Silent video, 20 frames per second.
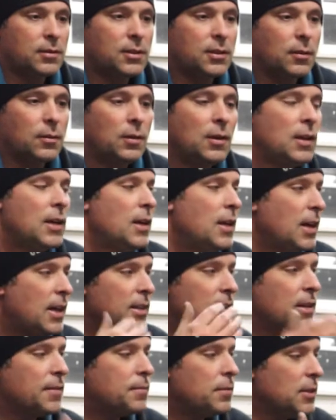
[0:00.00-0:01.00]
So
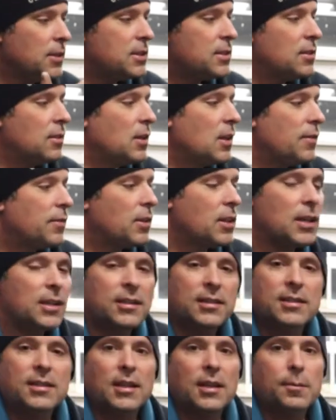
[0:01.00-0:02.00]
I definitely still have a lot
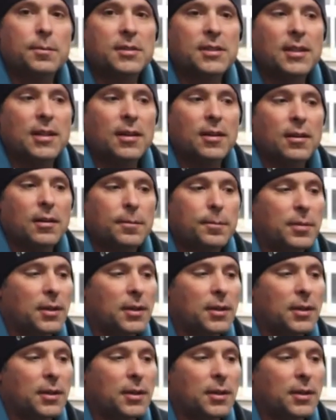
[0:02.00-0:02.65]
of steps there,